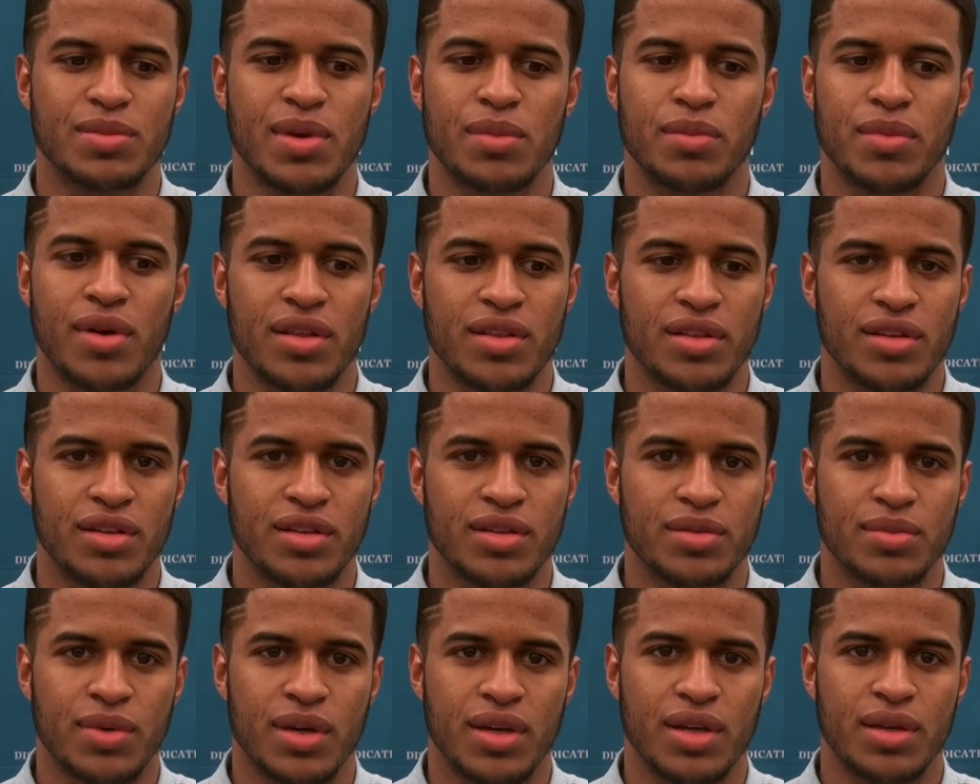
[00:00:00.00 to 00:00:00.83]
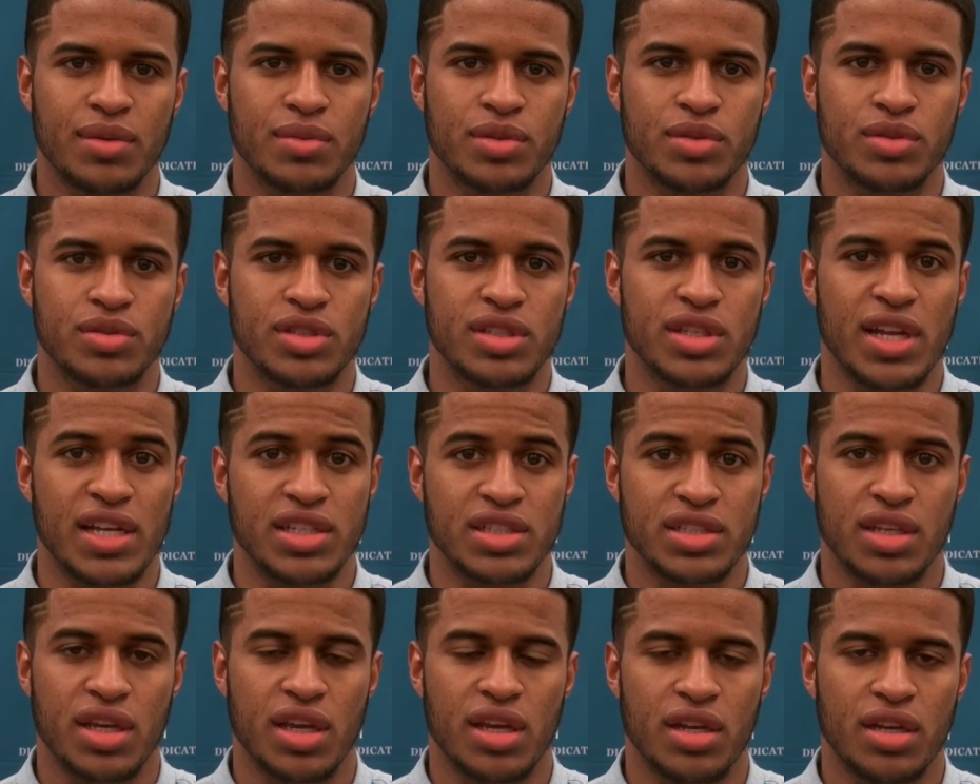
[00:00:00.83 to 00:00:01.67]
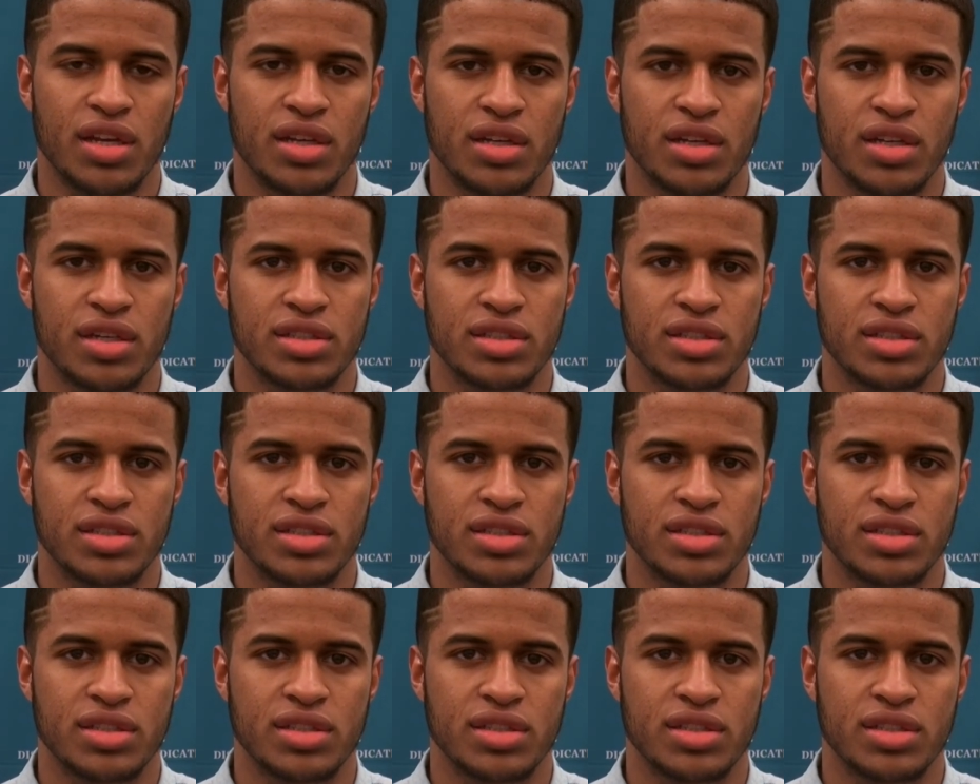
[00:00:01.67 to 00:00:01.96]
my mother, who's an educator.